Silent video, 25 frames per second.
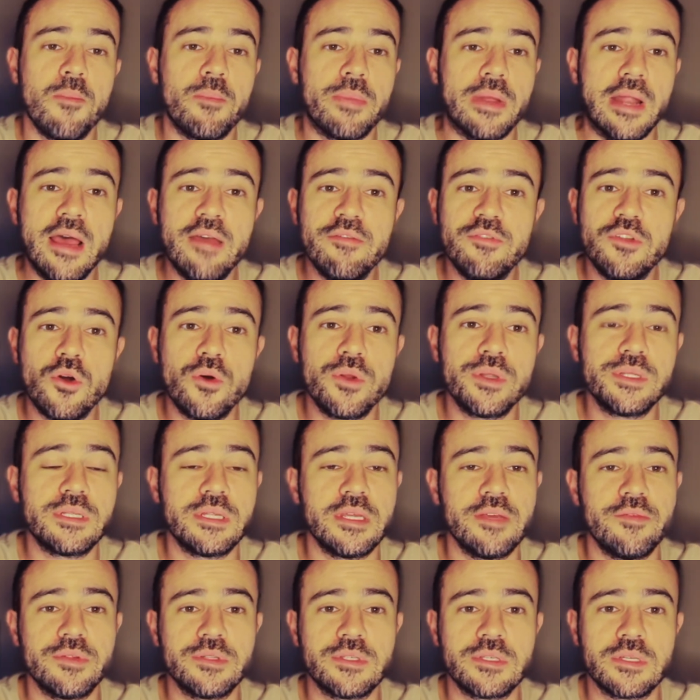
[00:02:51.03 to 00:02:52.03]
but I've noticed
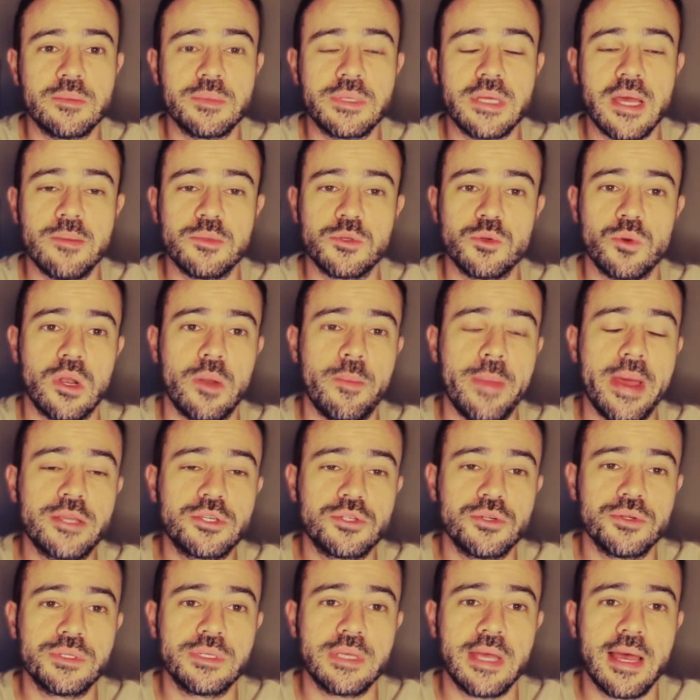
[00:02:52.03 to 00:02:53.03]
even sometimes when I'm
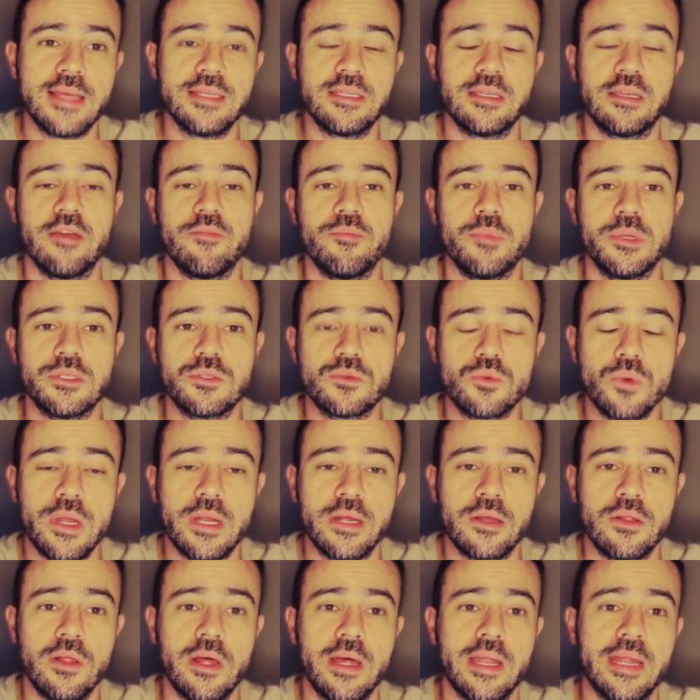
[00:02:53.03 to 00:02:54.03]
exercising, I've been
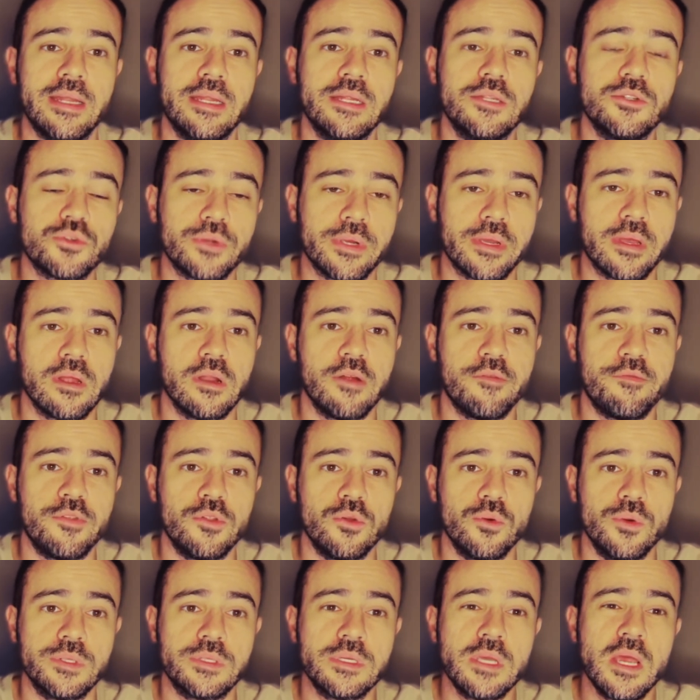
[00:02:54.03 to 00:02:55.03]
sweating a lot, I didn't drink enough
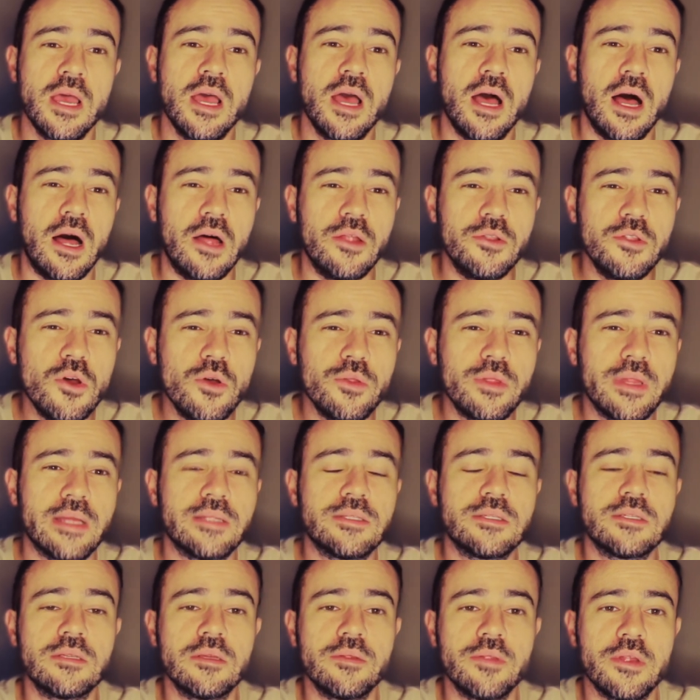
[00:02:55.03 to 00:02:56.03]
fluids, I'll note that
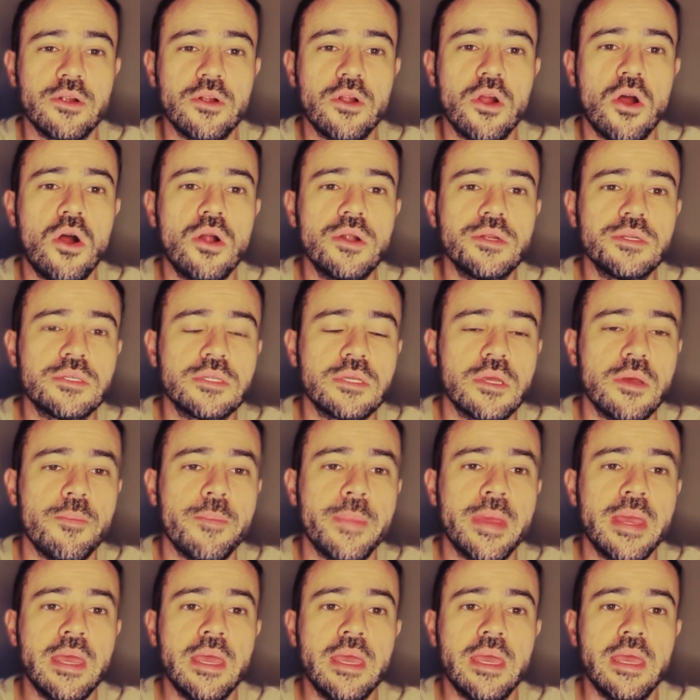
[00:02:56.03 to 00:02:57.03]
so there are
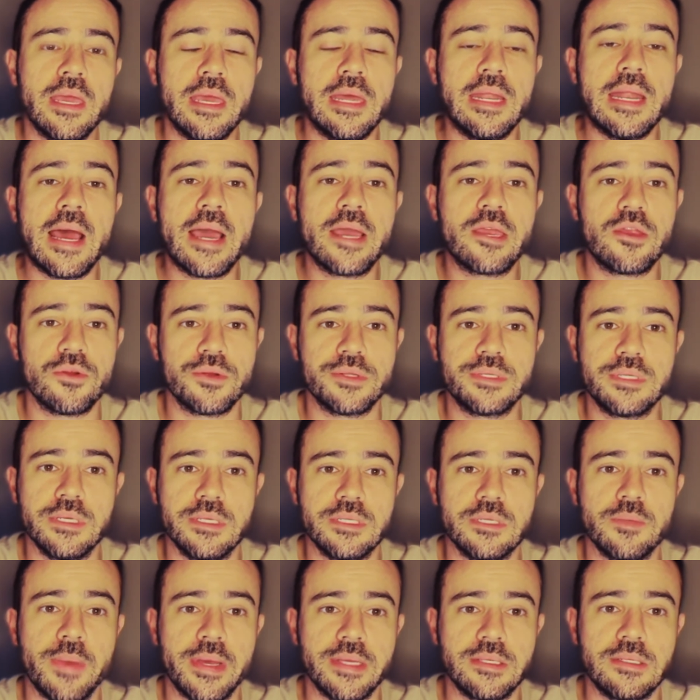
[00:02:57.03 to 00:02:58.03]
some inaccuracies
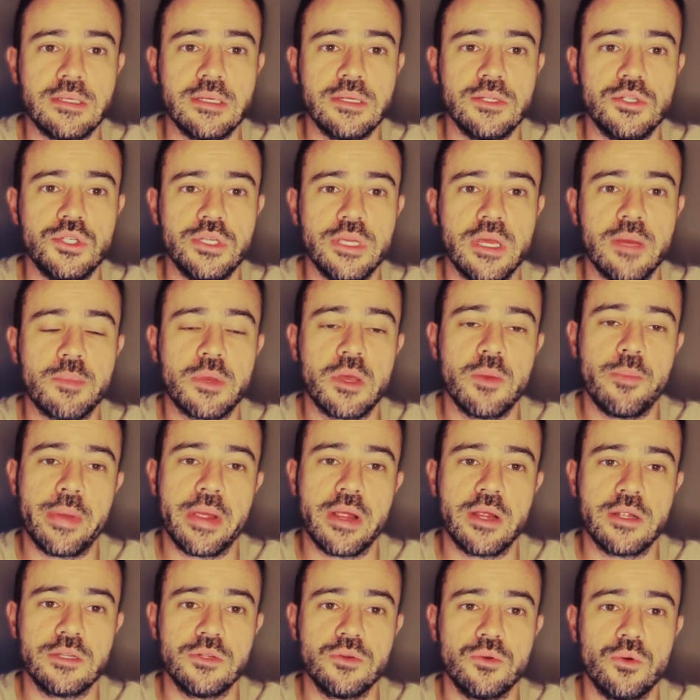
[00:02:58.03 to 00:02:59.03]
in my C G M
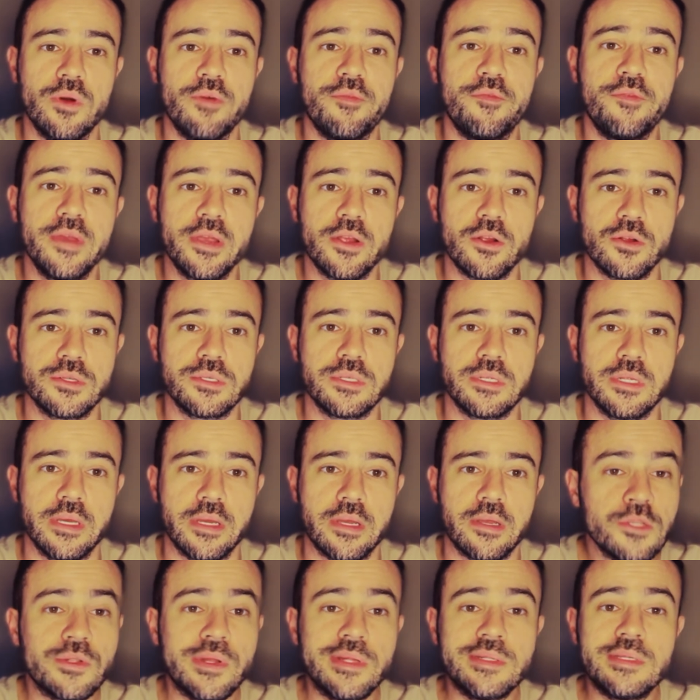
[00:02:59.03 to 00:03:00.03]
compared to a finger stick.
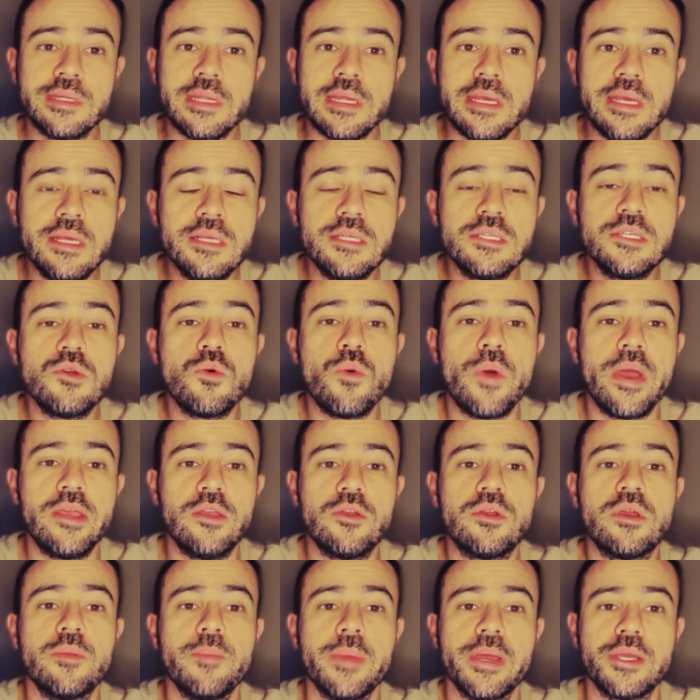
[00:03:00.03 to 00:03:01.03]
So that's an easy way you
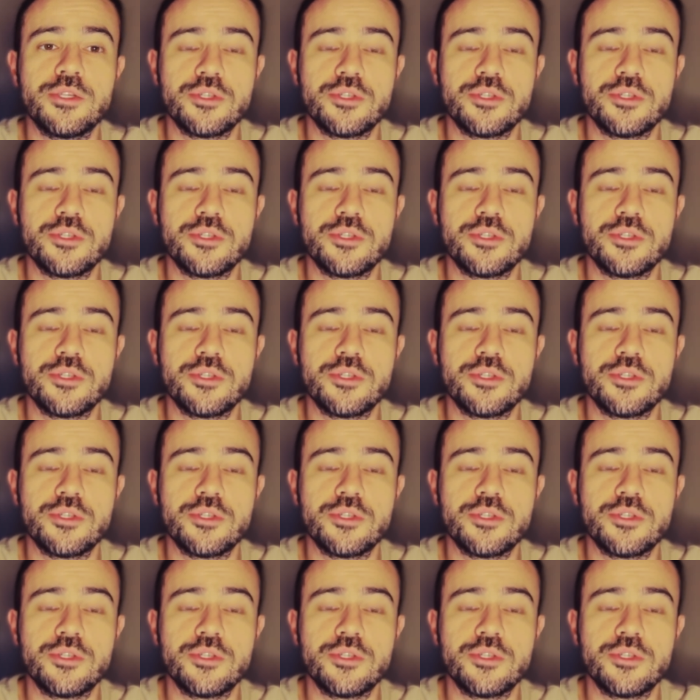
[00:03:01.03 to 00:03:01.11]
can make